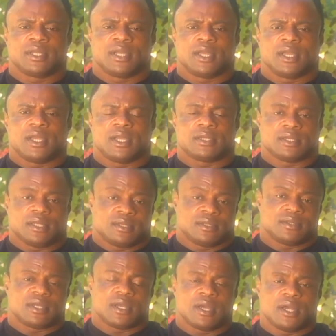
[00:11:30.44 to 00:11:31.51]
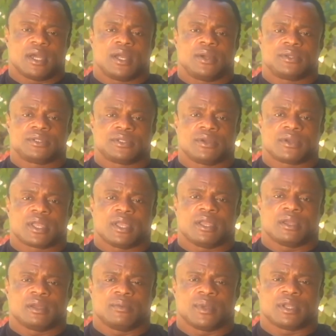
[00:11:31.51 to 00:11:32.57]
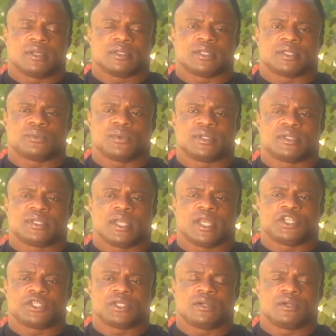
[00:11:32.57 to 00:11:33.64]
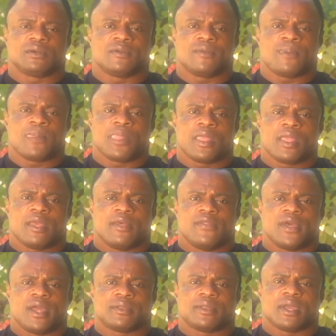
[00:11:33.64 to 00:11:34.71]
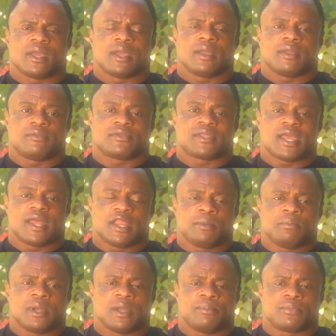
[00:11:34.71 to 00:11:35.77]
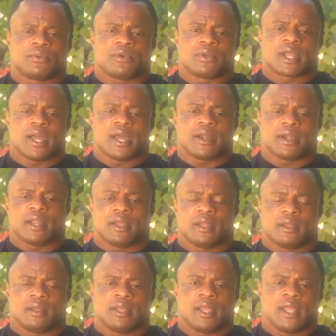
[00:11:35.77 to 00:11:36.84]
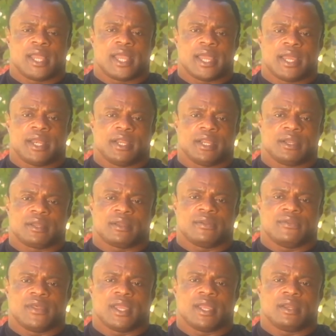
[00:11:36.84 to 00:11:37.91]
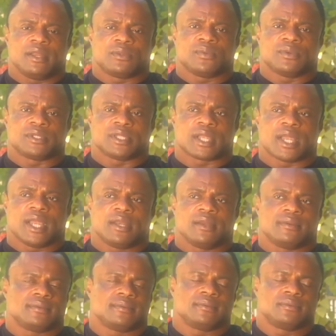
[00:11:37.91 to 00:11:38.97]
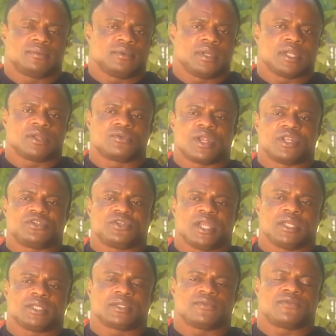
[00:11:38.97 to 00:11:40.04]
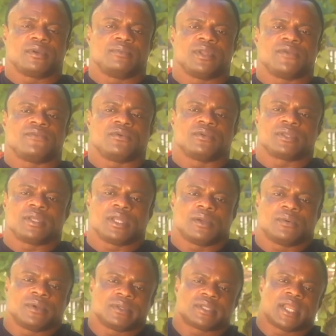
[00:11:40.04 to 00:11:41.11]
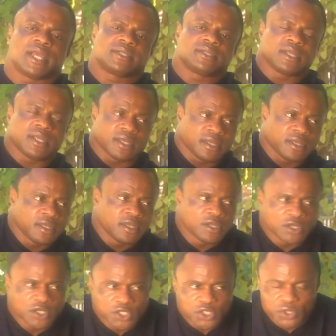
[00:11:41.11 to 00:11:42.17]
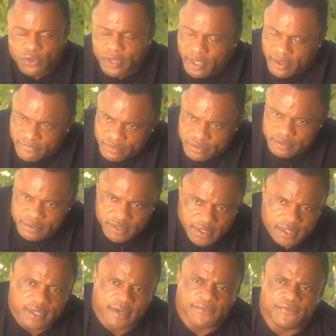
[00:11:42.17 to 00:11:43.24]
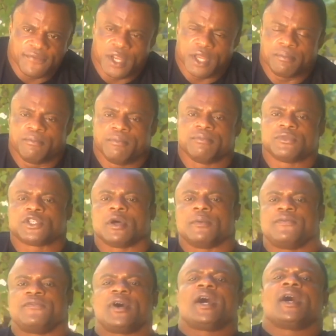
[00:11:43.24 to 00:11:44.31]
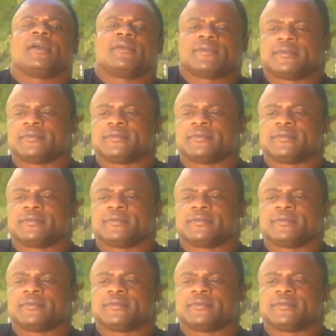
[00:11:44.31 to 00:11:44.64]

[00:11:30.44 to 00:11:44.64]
I was okay because it was a show that I started my pro career, and it was a kind of real great change from the 14 I was last year to even fit top five.